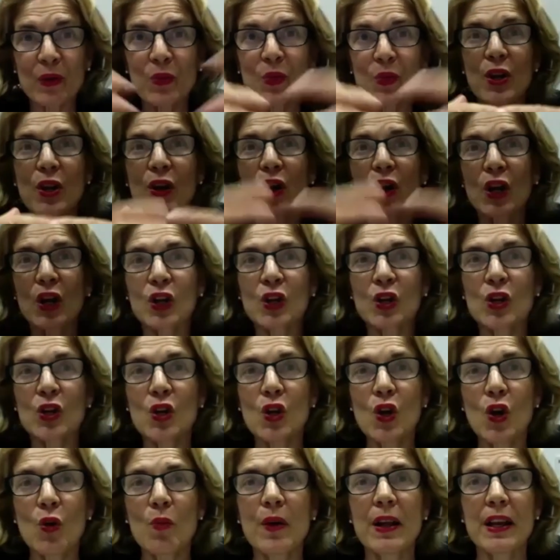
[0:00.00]
are a
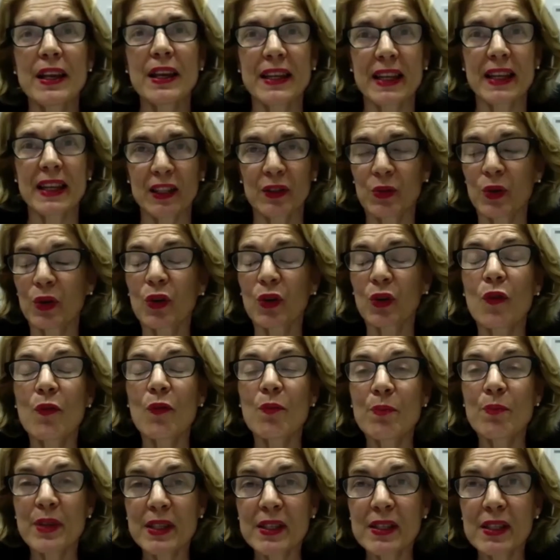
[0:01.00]
global network
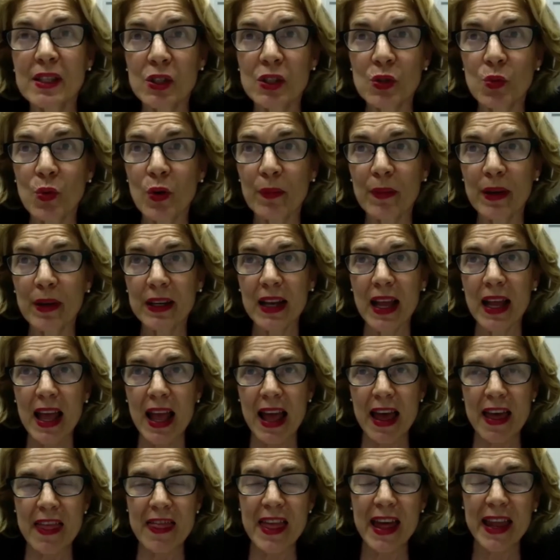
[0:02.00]
of business women
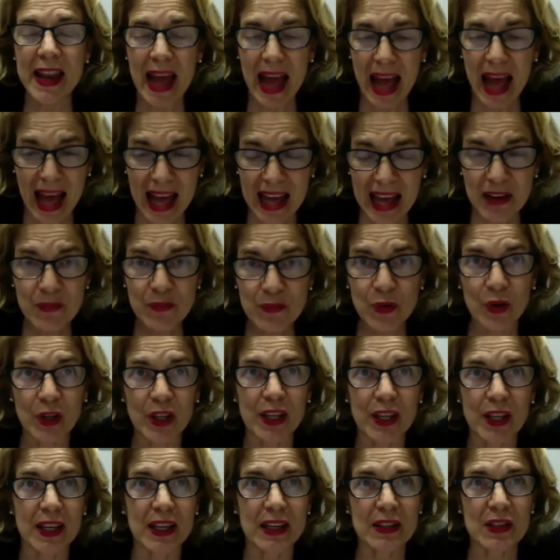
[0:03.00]
that
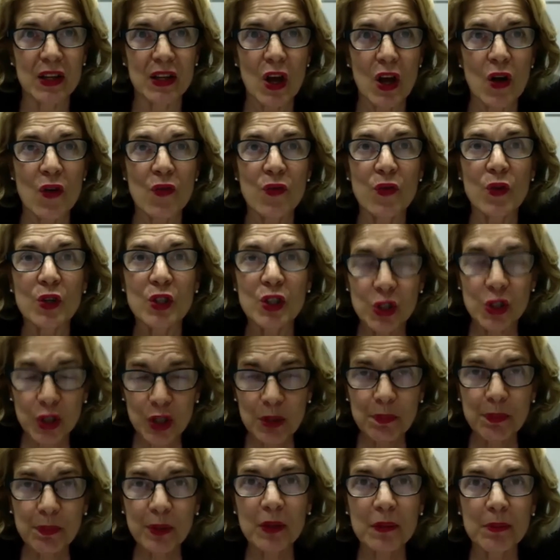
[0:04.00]
advocate for
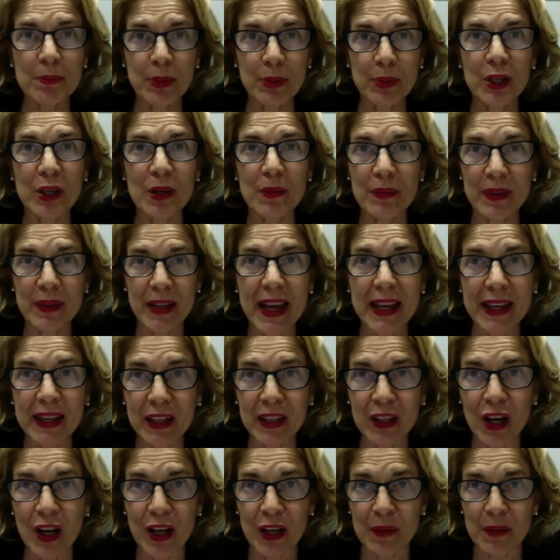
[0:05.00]
triple bottom line
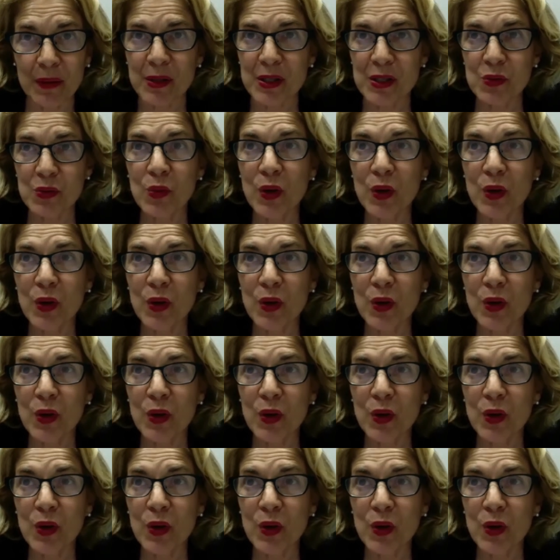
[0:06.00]
economies.